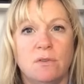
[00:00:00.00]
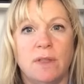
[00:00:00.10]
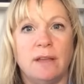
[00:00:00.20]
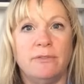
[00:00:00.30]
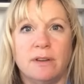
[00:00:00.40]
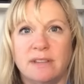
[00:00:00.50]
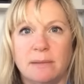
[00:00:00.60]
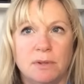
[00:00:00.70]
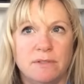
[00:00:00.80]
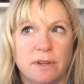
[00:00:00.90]
like for
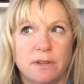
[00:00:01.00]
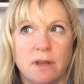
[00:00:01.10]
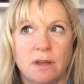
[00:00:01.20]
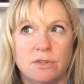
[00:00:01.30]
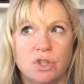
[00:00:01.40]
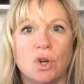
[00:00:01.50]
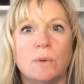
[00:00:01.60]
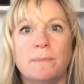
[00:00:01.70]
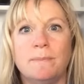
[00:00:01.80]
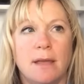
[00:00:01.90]
example if a, a
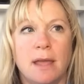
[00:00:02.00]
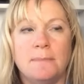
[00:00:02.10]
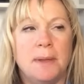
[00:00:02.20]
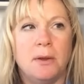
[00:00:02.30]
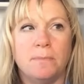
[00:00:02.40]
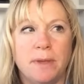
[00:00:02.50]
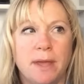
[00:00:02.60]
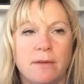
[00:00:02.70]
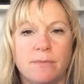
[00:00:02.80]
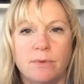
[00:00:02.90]
derm np or
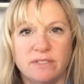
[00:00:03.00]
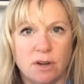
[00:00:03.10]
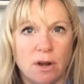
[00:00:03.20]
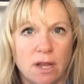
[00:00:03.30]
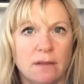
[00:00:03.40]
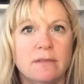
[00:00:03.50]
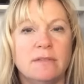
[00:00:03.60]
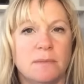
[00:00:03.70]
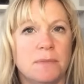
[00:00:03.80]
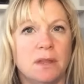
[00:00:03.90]
pa was starting
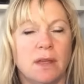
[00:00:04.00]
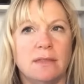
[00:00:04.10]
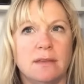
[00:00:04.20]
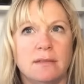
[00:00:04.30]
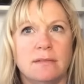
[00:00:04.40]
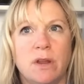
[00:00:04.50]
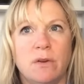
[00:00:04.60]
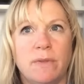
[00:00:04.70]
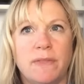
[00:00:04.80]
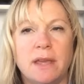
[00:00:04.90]
something like this
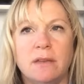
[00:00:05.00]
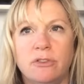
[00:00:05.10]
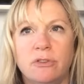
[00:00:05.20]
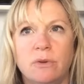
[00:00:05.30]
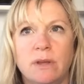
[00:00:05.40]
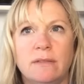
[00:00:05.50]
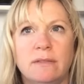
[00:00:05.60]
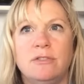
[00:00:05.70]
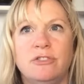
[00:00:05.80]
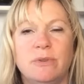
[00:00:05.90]
what they could do
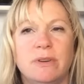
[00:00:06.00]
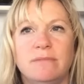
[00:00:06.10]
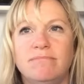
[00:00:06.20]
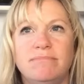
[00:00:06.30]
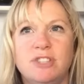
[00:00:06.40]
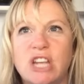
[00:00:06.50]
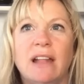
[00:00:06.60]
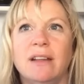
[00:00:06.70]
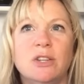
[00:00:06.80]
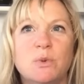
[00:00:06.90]
is do a
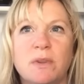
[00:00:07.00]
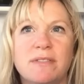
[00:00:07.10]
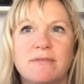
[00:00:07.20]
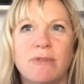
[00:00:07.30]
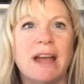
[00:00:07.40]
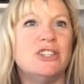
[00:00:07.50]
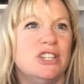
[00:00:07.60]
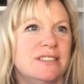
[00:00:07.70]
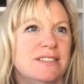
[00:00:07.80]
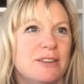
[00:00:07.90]
challenge with
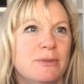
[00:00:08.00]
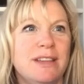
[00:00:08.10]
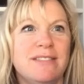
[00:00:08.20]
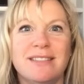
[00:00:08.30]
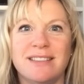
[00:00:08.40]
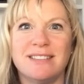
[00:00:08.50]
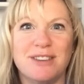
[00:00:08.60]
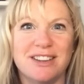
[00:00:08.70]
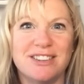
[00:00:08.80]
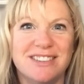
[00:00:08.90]
rashes like what do you think this
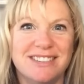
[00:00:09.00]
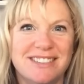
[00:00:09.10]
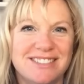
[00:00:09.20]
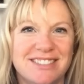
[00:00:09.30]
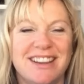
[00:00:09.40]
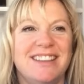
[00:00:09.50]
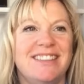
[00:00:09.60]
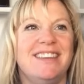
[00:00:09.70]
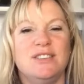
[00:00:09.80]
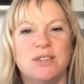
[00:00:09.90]
rash is right
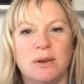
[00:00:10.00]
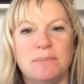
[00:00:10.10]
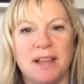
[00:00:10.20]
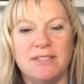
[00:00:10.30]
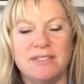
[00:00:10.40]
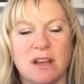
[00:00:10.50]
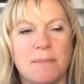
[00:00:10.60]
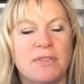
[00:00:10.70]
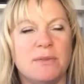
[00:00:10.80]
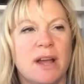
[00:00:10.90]
and then go up live talk
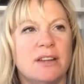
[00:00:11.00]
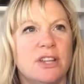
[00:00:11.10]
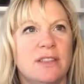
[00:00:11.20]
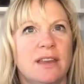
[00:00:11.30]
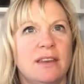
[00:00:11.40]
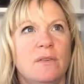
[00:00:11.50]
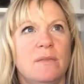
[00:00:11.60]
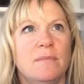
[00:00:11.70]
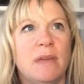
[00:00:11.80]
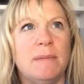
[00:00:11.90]
about the rash and then
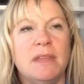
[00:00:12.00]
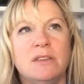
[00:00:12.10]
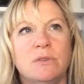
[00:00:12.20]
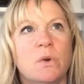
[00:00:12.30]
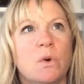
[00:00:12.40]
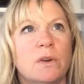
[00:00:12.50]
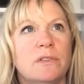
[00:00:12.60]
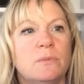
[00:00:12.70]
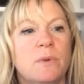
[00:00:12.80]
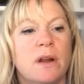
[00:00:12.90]
maybe they do a
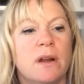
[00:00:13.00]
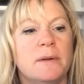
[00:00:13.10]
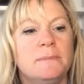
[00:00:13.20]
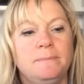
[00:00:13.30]
course where